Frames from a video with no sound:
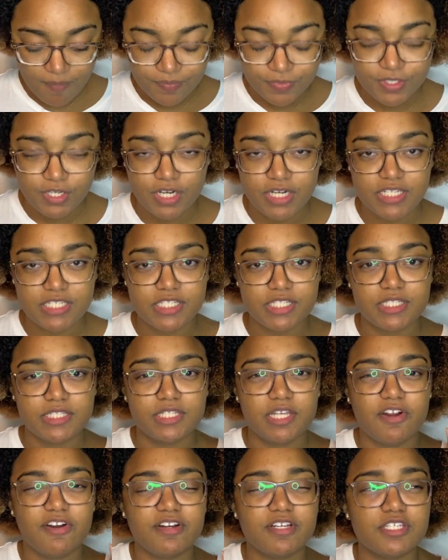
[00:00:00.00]
there's
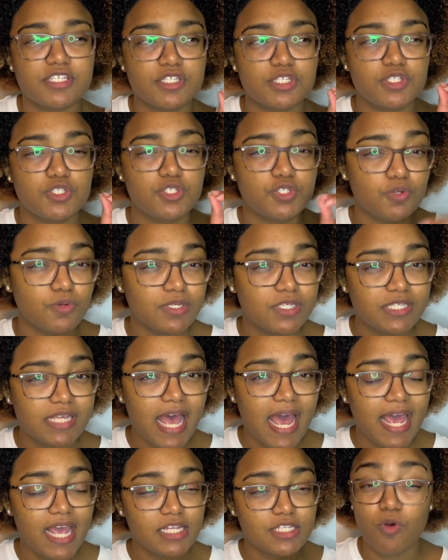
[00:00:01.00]
two
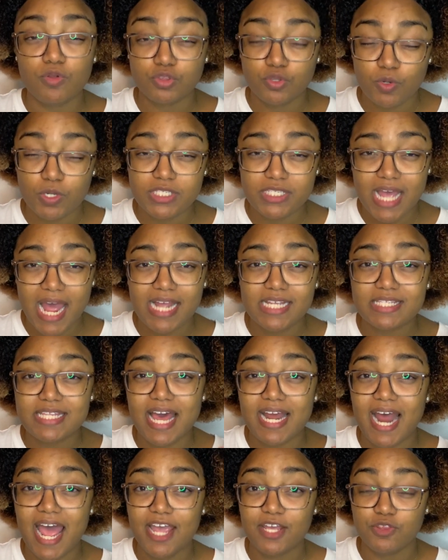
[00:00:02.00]
sites
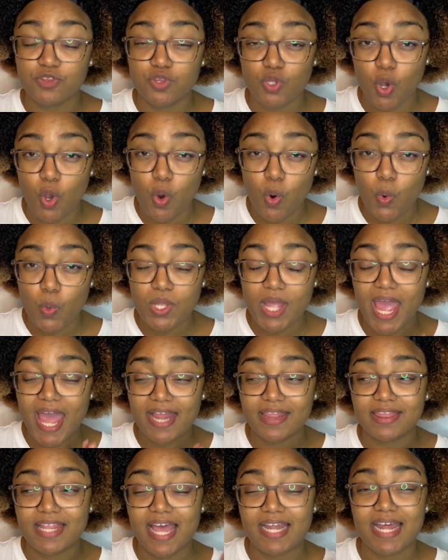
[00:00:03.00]
that I know
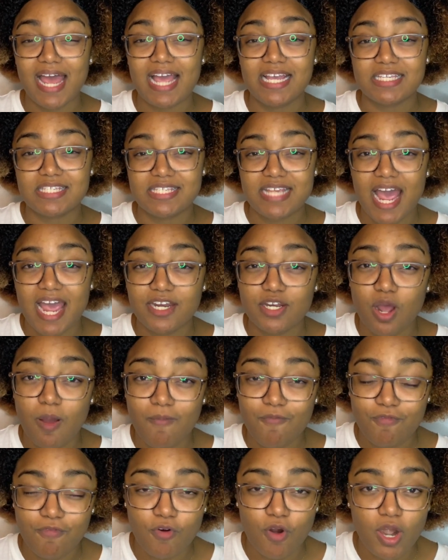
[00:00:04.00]
and that I sign
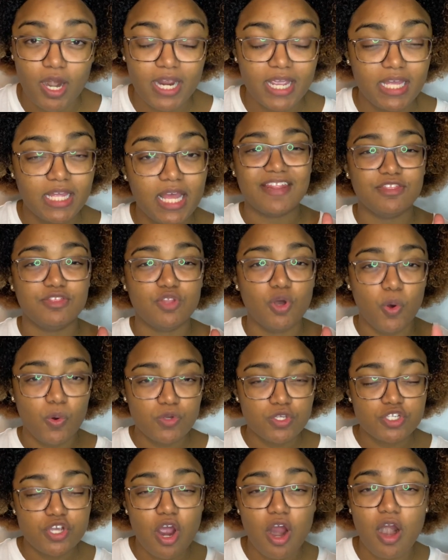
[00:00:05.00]
up for.
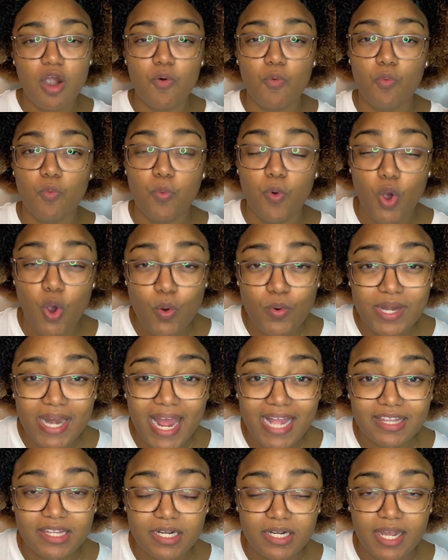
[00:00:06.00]
Those are
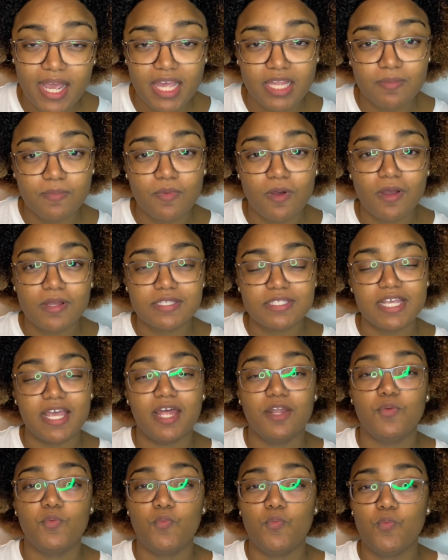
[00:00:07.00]
WOONNETRIJNMOND
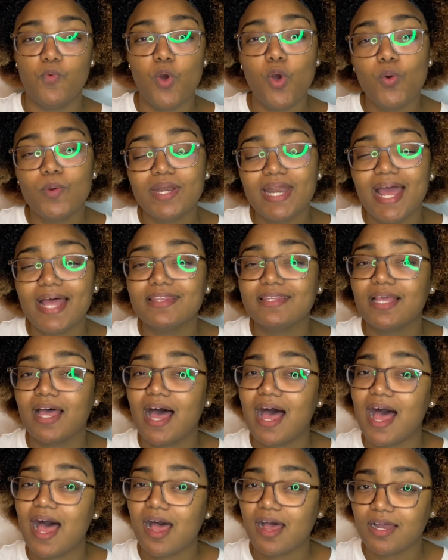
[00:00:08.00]
and
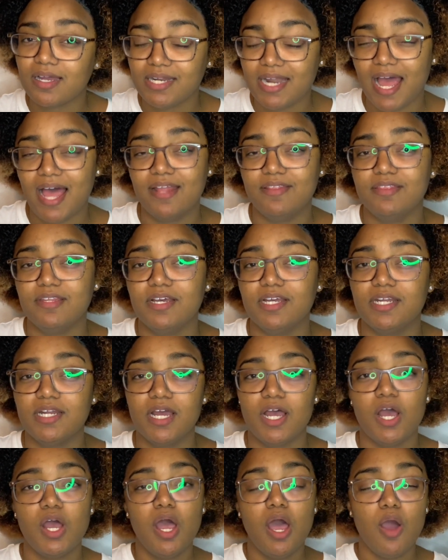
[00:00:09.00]
WOONNET-HAAGLANDEN.
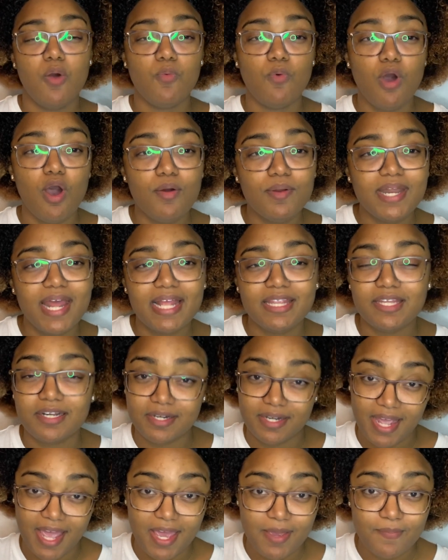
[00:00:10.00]

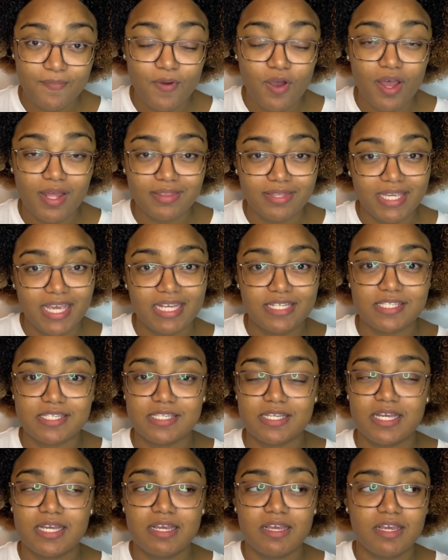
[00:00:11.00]
WOONNETRIJNMOND
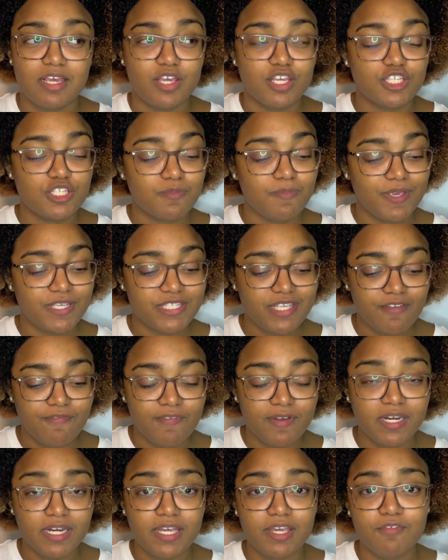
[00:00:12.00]
is
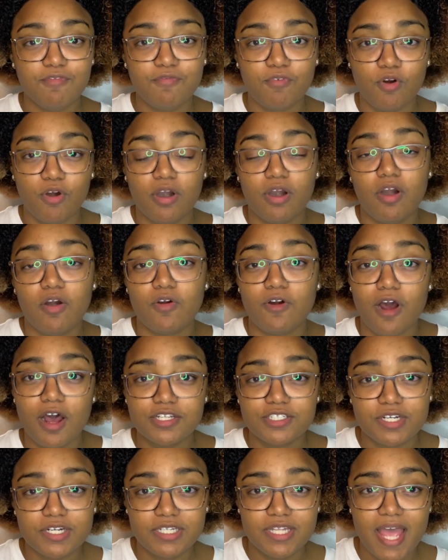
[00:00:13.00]
specifically for
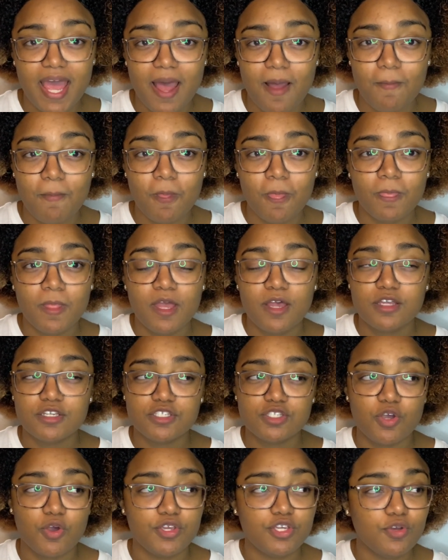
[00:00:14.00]
Rotterdam,
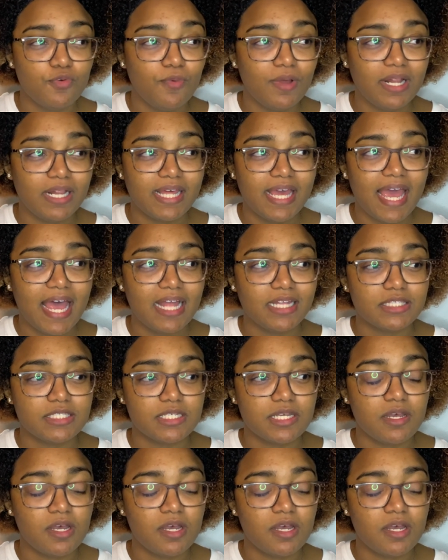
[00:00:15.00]
so you will get